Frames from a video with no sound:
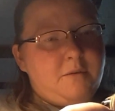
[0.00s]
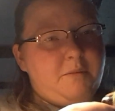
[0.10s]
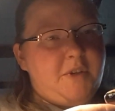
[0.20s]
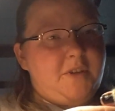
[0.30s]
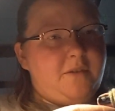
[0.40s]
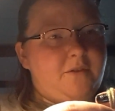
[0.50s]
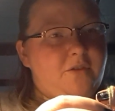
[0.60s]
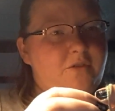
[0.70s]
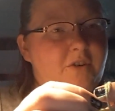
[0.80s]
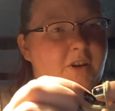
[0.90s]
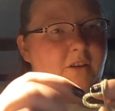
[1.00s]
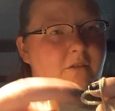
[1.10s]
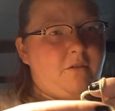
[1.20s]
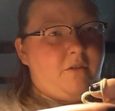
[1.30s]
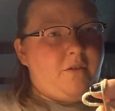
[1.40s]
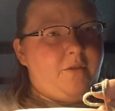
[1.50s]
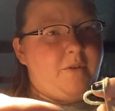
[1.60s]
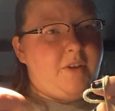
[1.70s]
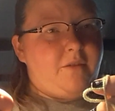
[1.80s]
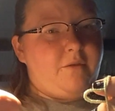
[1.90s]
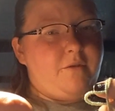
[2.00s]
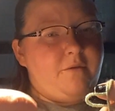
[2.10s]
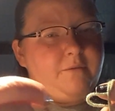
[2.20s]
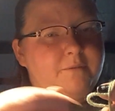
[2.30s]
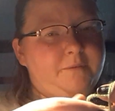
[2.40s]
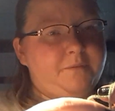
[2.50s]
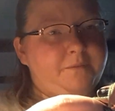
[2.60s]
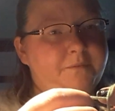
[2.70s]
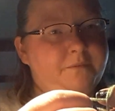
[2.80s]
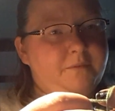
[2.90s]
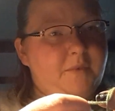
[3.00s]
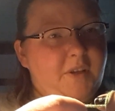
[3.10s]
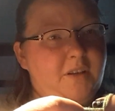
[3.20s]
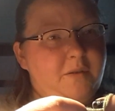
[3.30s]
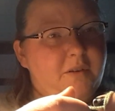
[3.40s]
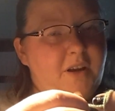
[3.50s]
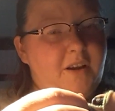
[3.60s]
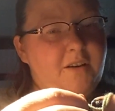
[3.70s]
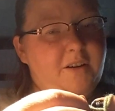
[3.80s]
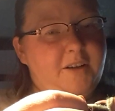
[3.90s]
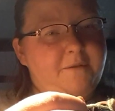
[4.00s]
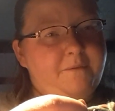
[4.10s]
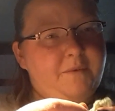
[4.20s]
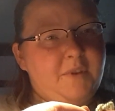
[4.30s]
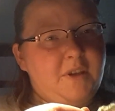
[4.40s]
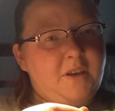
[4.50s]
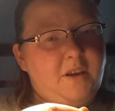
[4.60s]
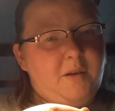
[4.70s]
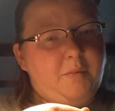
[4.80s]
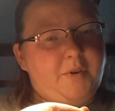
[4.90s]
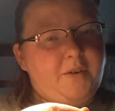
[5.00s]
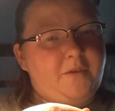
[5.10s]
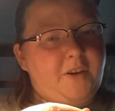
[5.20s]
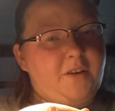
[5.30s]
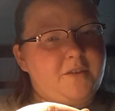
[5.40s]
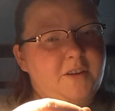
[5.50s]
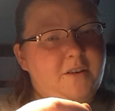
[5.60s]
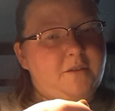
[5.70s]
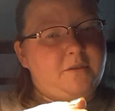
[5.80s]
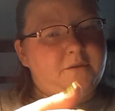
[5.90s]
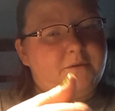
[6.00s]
piece of string all the way through, like to tie a knot, and pull your fingers out.